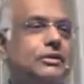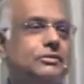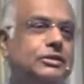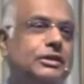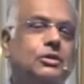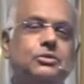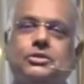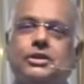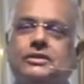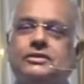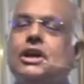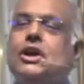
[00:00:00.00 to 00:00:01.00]
without
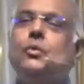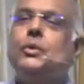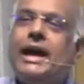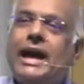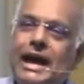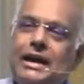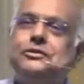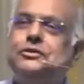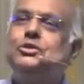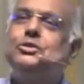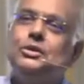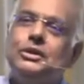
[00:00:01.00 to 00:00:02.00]
trust. We have
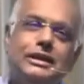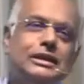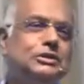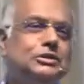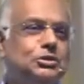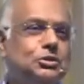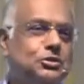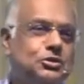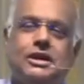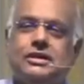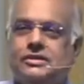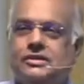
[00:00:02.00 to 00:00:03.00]
to learn to
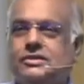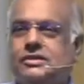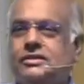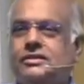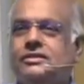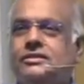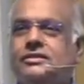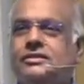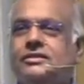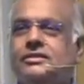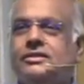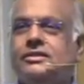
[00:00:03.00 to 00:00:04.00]
trust.
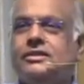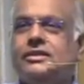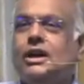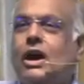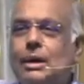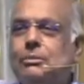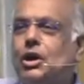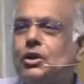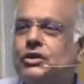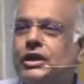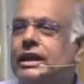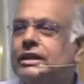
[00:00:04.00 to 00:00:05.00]
Now, I'm not
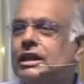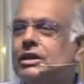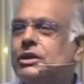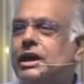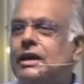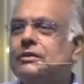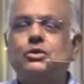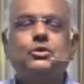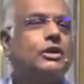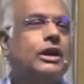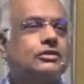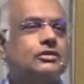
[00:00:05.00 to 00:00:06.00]
saying that we have to
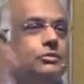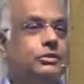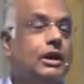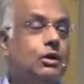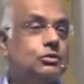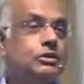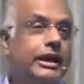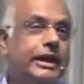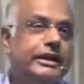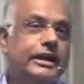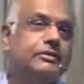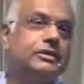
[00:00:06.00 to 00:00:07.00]
trust without any
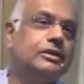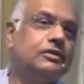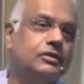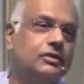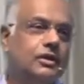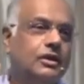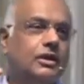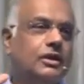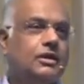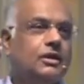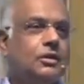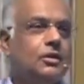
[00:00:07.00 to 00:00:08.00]
evidence.
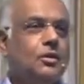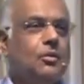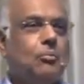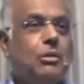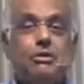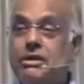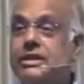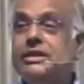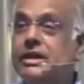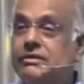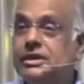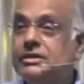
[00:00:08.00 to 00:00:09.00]
But when the
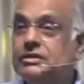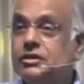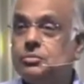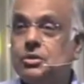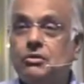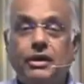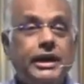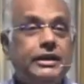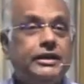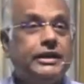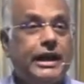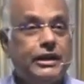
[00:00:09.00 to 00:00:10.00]
evidence is
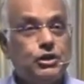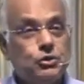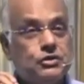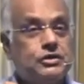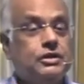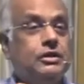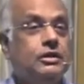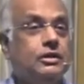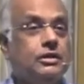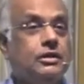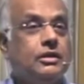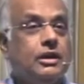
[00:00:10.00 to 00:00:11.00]
provided and you still
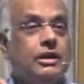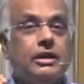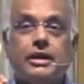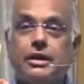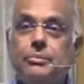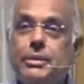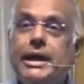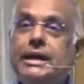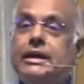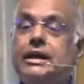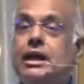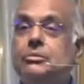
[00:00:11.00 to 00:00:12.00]
remain in
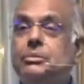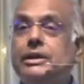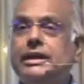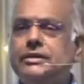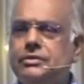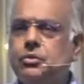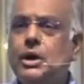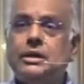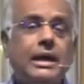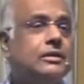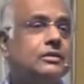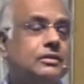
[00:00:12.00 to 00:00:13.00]
unbelief, well,
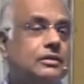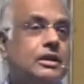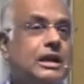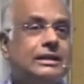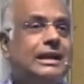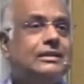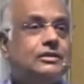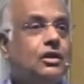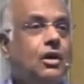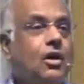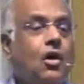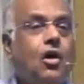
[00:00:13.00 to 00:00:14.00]
that's, that's a
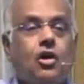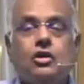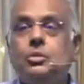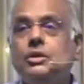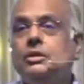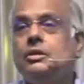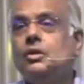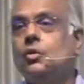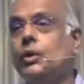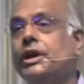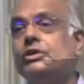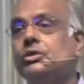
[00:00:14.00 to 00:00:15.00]
horrible
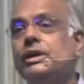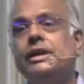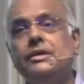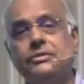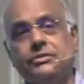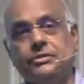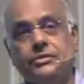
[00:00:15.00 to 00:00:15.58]
way to live.